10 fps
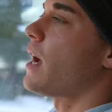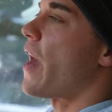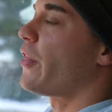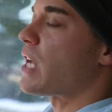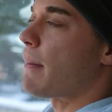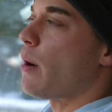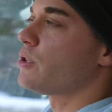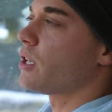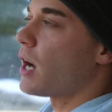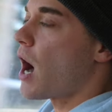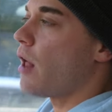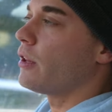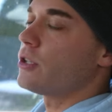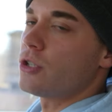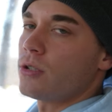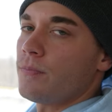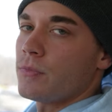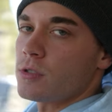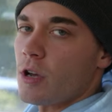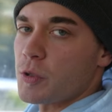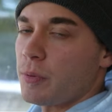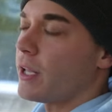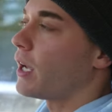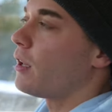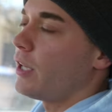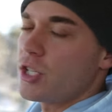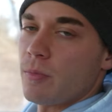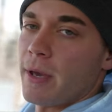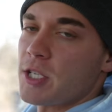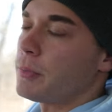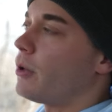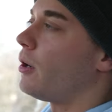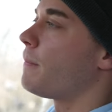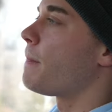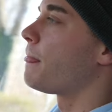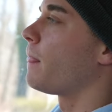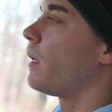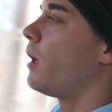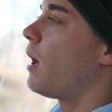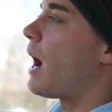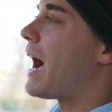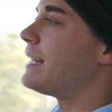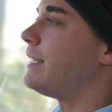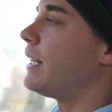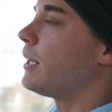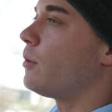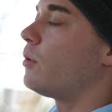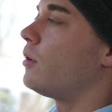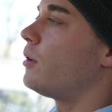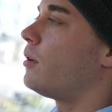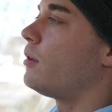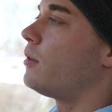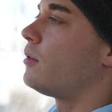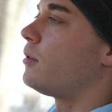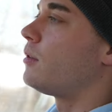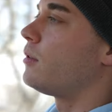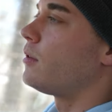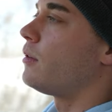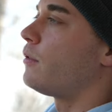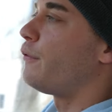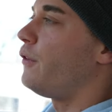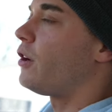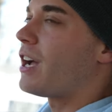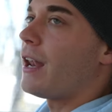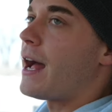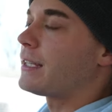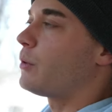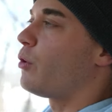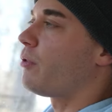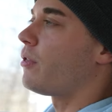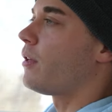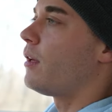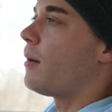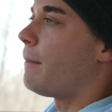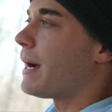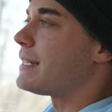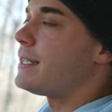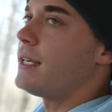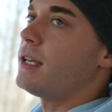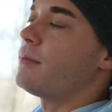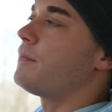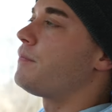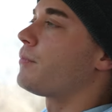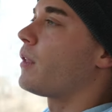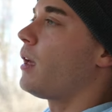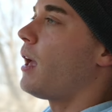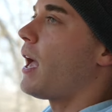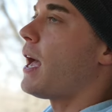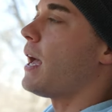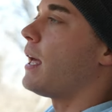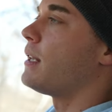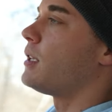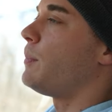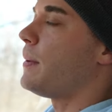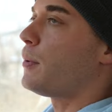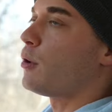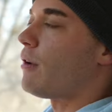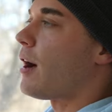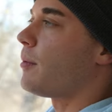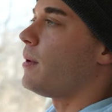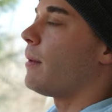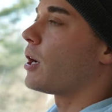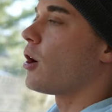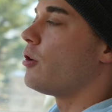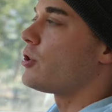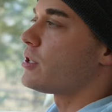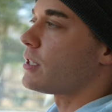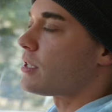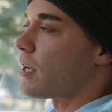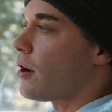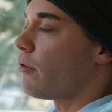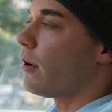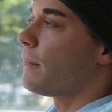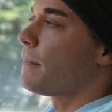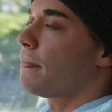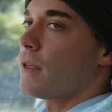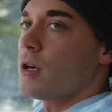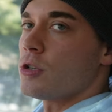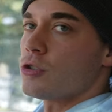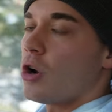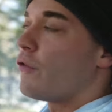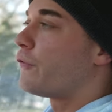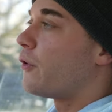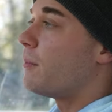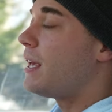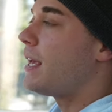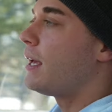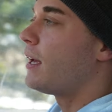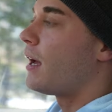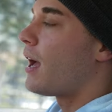at the time I was in college, so I was playing collegiate baseball. I didn't feel connected with my team and the people around me, my coaches, etc. So for me,